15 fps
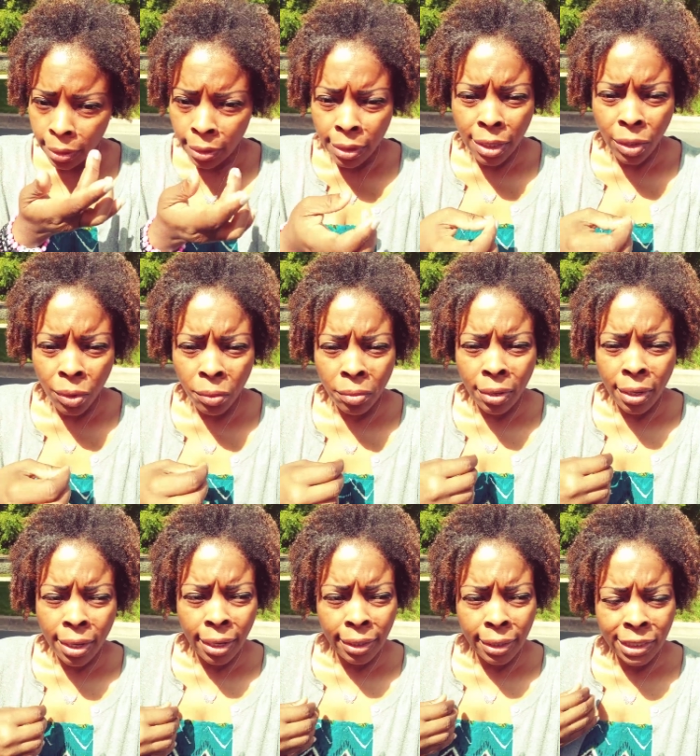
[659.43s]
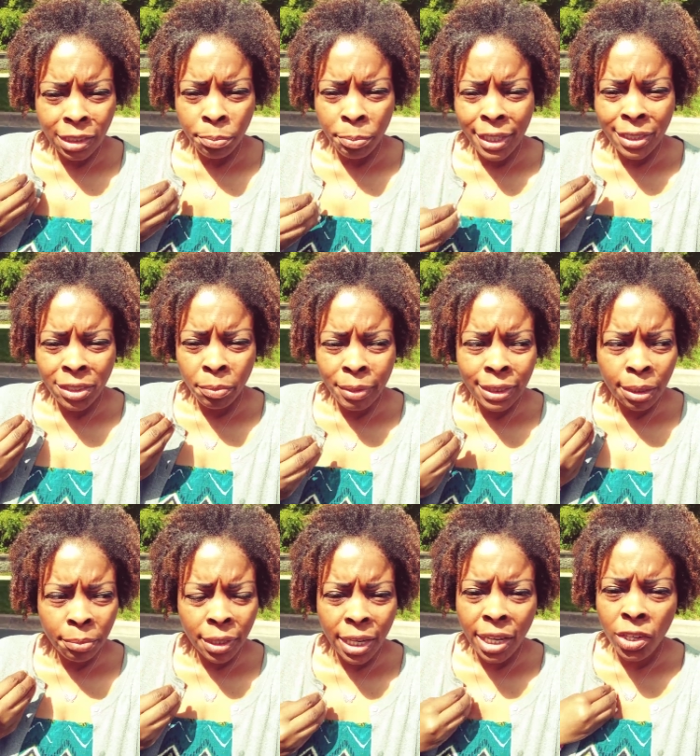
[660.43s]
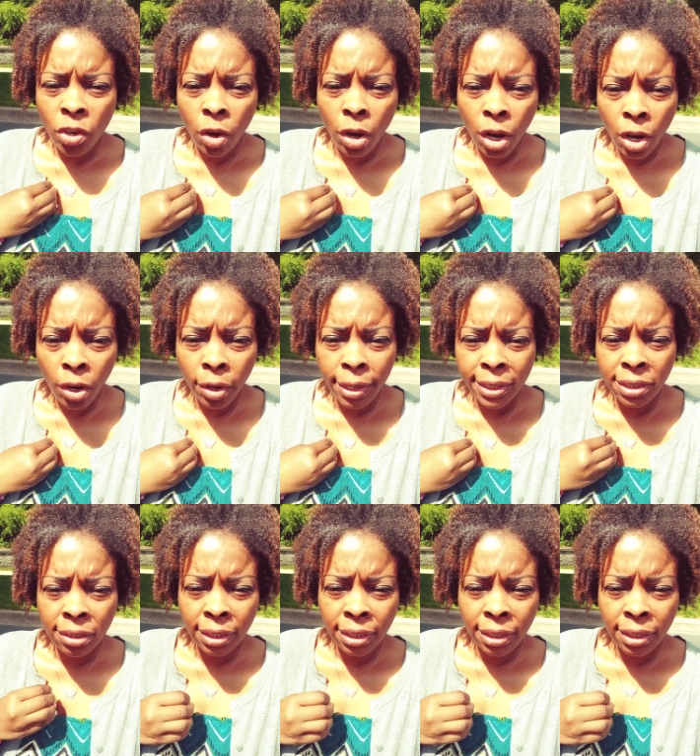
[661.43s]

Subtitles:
It should be something in your heart that should